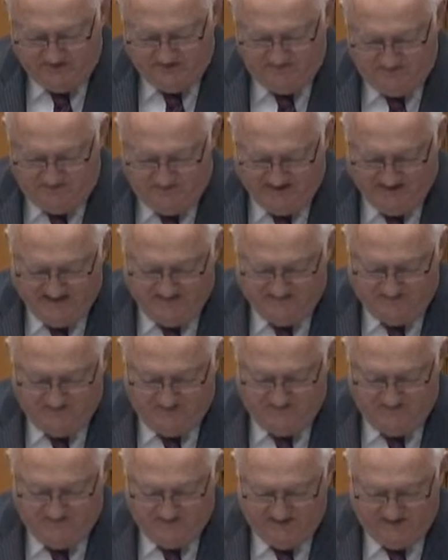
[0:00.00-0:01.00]
Belleville,
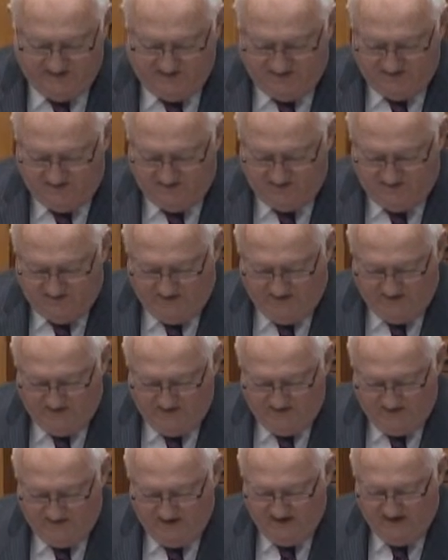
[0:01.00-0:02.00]
Bancroft, Picton and
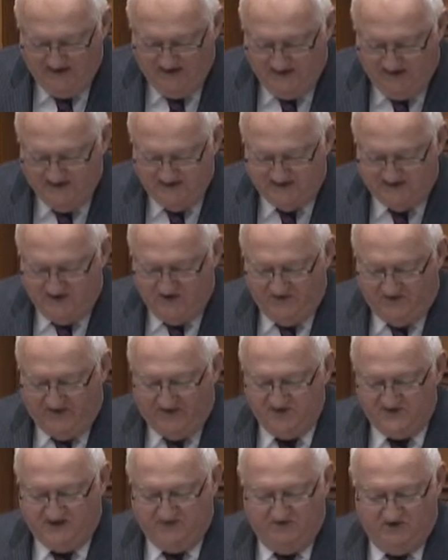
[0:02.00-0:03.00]
Trenton, and the
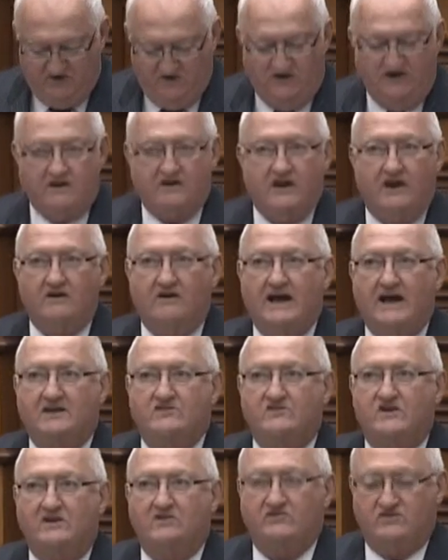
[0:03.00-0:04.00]
Southeast Community Care
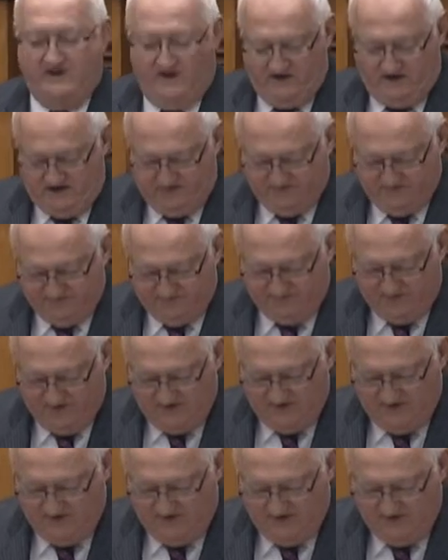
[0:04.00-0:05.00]
Access Centre.
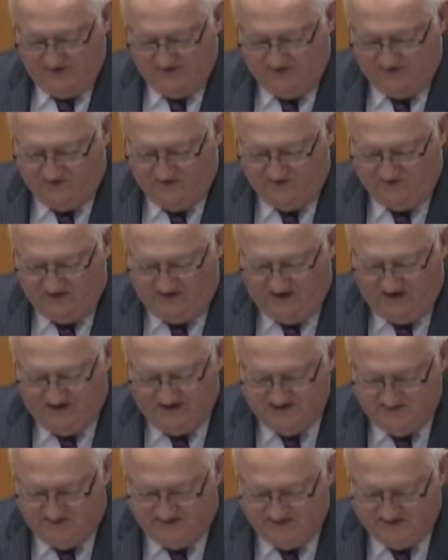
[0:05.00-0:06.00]
The existing
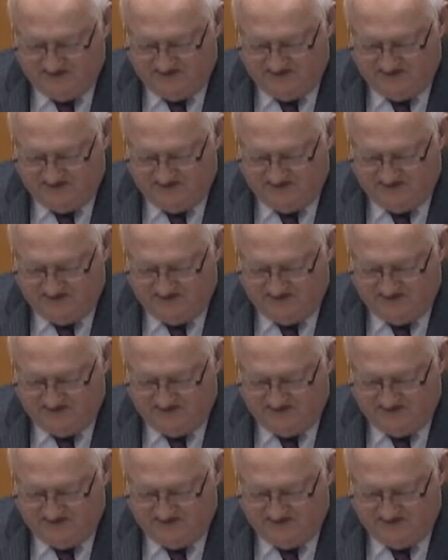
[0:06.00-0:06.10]
hospital